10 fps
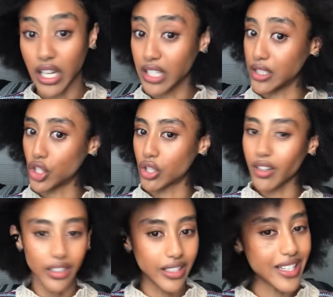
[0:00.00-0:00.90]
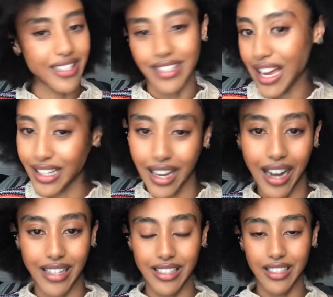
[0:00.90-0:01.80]
because it certainly is not
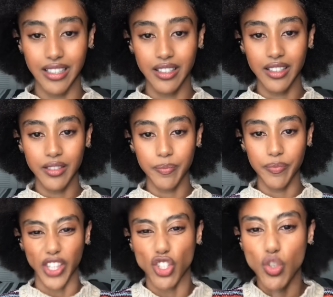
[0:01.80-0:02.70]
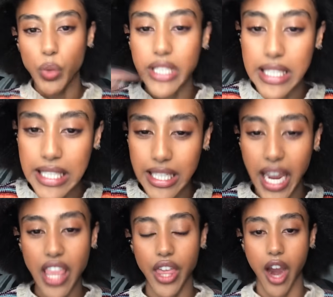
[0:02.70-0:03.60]
God, that you would
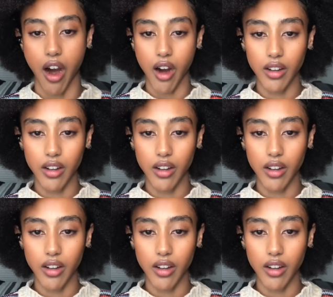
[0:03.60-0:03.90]
stay there,